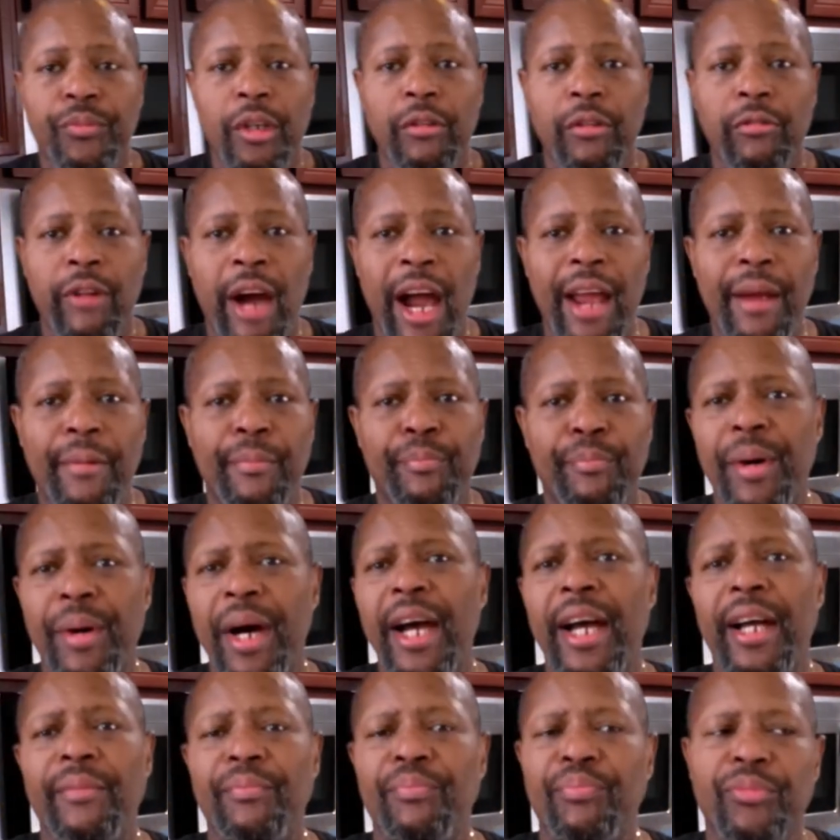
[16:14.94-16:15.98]
right?
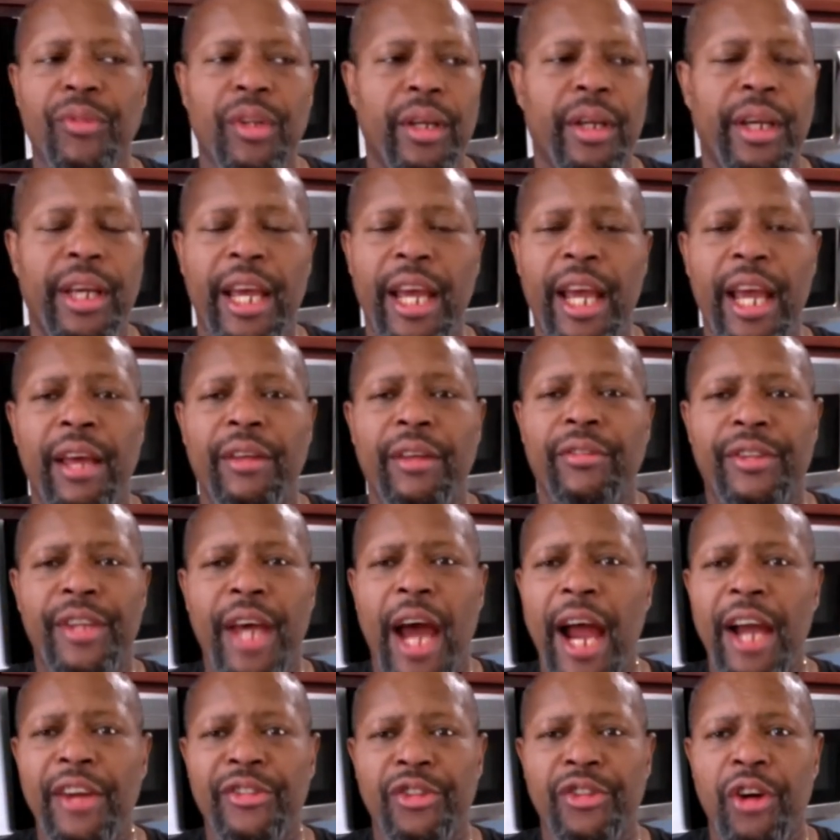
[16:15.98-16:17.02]
But it
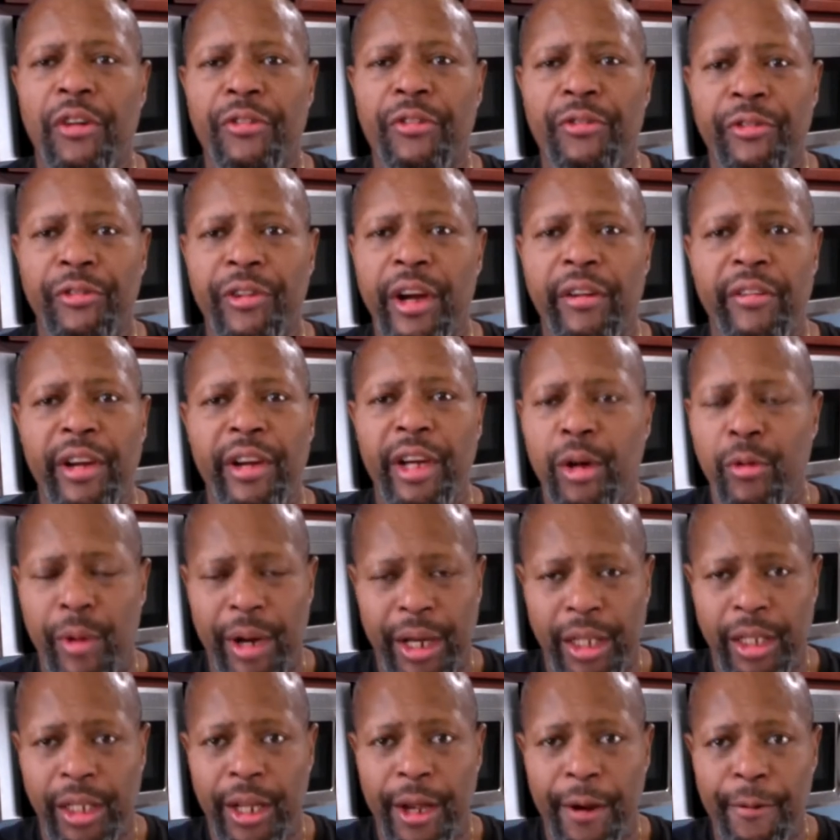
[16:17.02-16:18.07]
dies off very
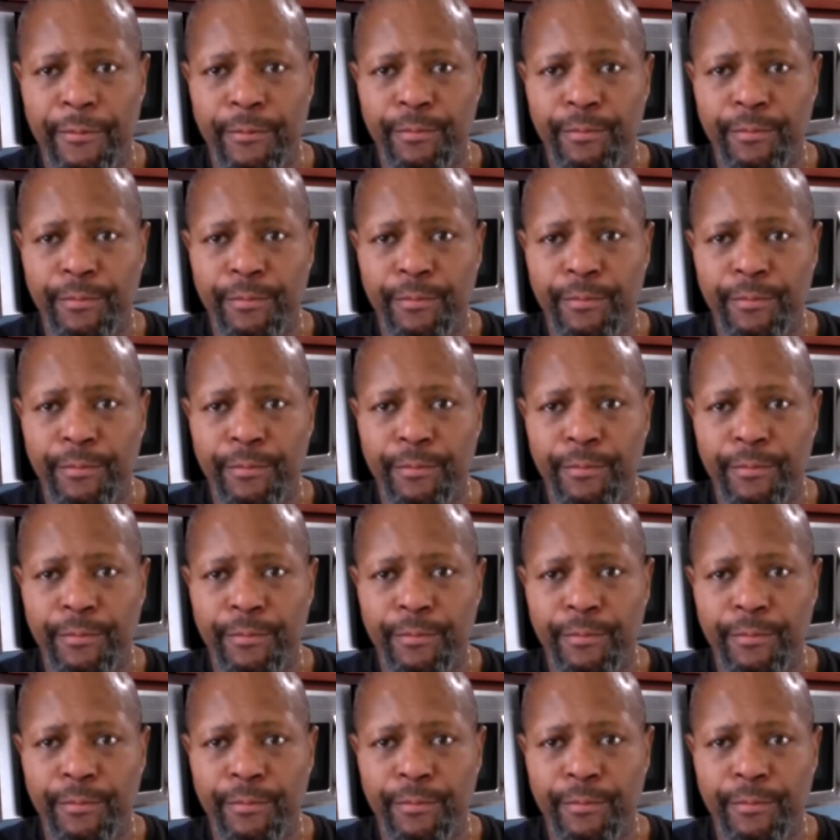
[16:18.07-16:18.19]
quickly.